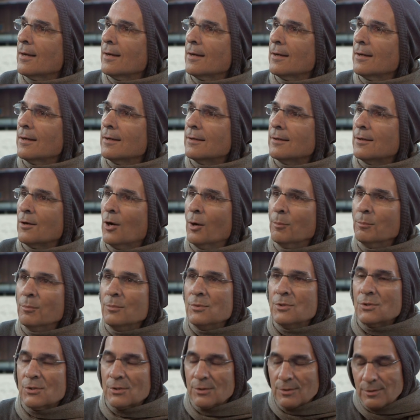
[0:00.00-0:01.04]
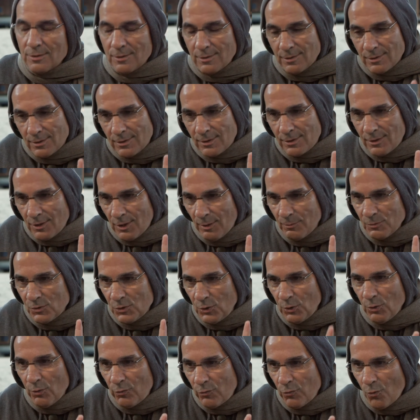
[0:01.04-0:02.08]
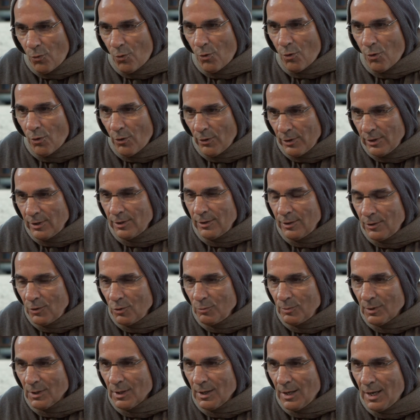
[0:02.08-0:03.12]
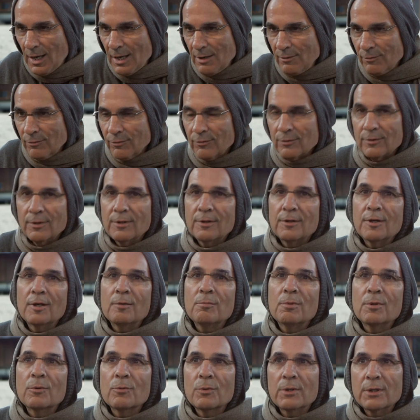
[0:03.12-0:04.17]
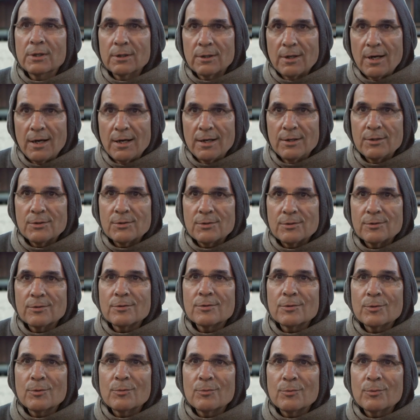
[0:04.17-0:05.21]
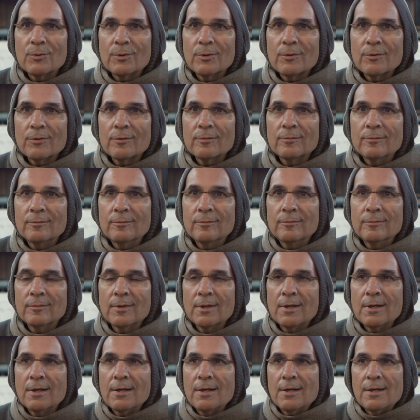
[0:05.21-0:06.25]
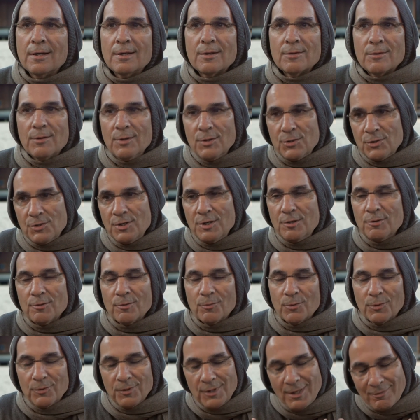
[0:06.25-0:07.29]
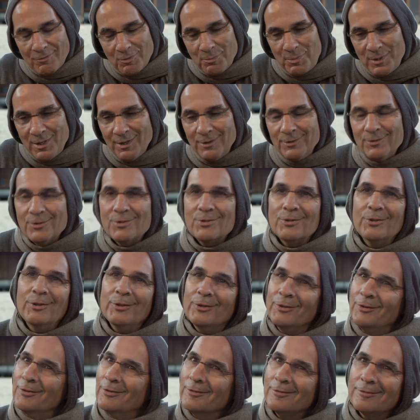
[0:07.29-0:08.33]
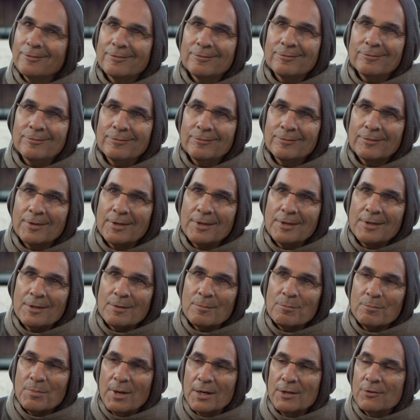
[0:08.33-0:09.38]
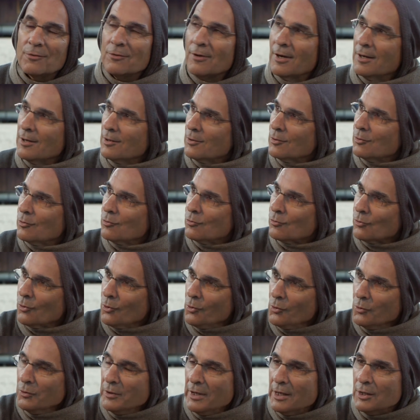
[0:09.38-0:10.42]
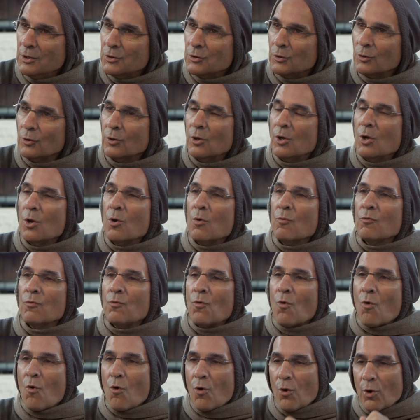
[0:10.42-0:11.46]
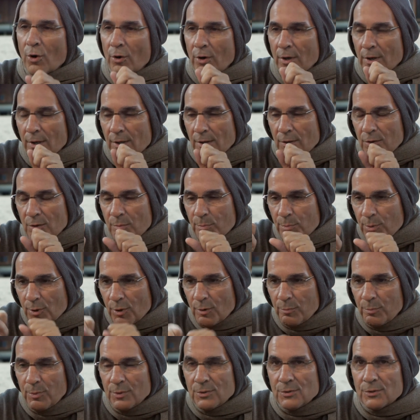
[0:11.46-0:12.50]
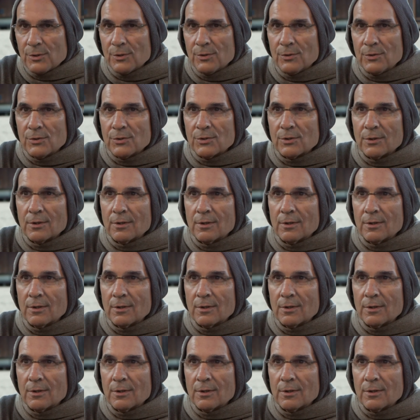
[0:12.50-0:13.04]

It comes to the fore in human life, and it can be realized, and so forth. This secret will never be understood by trying to control nature for the purposes,